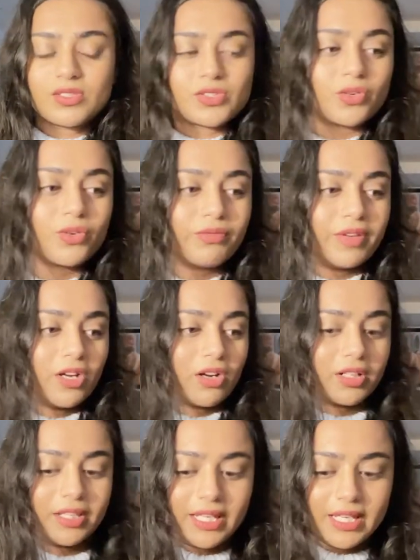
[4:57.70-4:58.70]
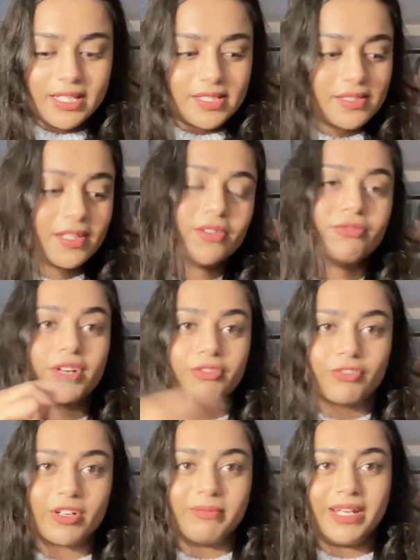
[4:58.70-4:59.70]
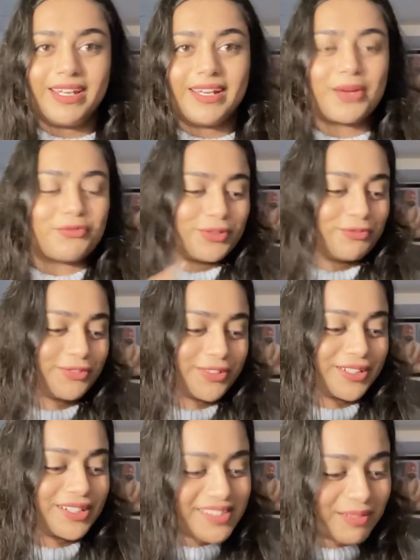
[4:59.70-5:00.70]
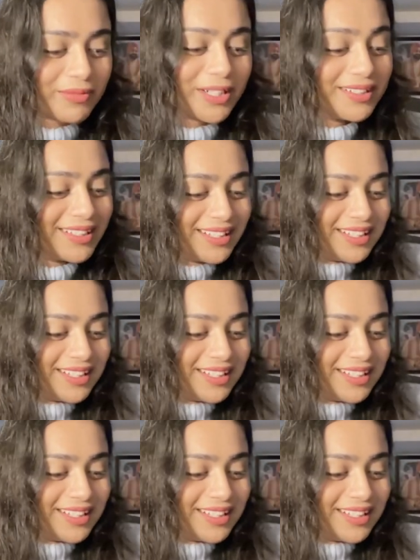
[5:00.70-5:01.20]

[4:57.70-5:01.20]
so we got these one for me and one for her Simran